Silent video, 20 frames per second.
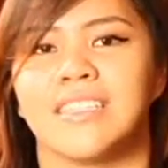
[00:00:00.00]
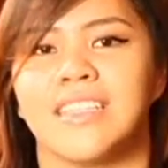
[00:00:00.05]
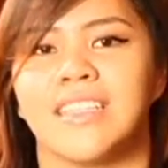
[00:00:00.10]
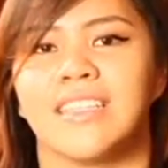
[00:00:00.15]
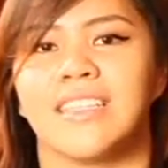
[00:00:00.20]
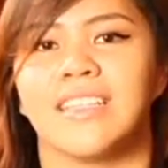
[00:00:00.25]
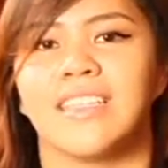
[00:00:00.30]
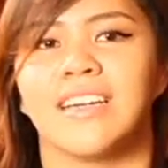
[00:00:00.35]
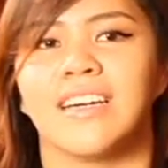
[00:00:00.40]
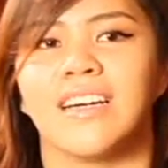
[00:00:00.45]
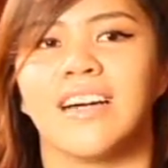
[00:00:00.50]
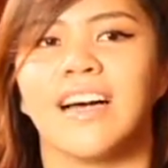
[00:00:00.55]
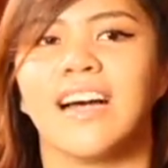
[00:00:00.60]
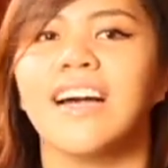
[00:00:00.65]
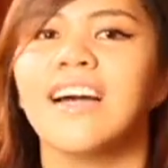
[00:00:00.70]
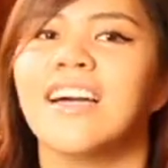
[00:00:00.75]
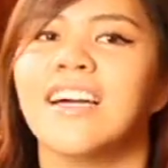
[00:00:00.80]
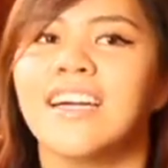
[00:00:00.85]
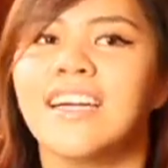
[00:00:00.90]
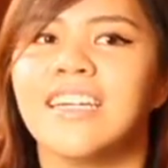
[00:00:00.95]
And
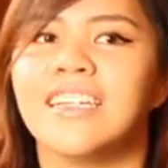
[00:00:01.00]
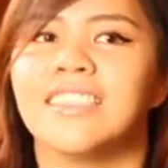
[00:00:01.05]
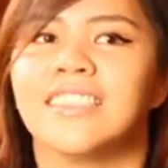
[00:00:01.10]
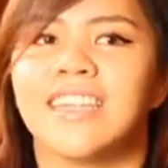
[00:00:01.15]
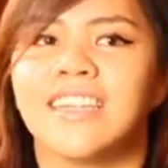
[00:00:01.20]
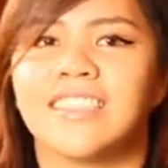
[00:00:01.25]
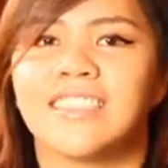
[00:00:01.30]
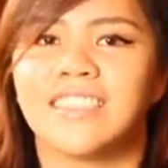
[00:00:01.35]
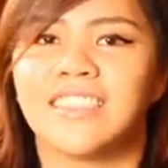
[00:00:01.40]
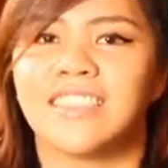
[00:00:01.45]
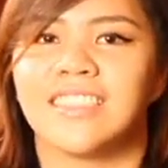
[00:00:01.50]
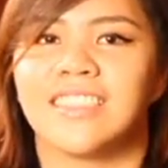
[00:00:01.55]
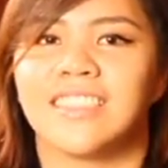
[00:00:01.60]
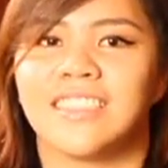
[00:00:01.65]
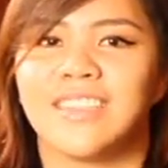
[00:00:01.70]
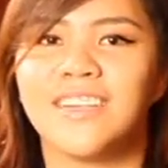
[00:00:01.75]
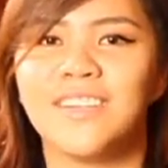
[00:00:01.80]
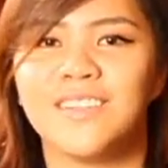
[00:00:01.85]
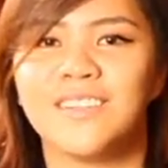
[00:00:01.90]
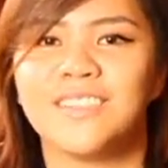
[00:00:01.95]
that's
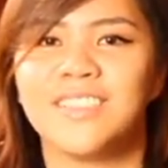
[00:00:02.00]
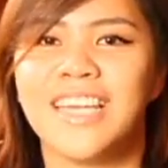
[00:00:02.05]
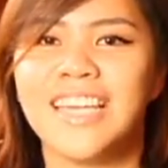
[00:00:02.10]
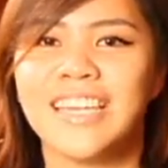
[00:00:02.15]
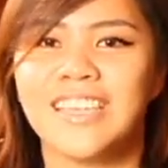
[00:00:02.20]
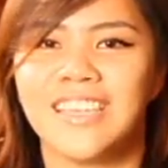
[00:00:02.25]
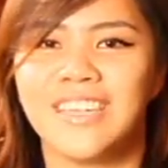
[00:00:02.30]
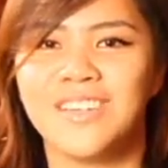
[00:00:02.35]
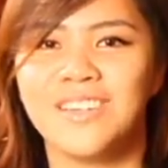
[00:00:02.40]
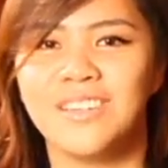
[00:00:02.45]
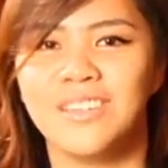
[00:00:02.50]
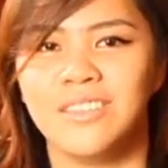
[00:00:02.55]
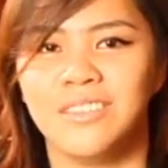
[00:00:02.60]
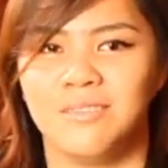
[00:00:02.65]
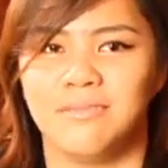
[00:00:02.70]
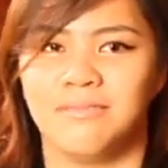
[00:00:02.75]
all. Thank you.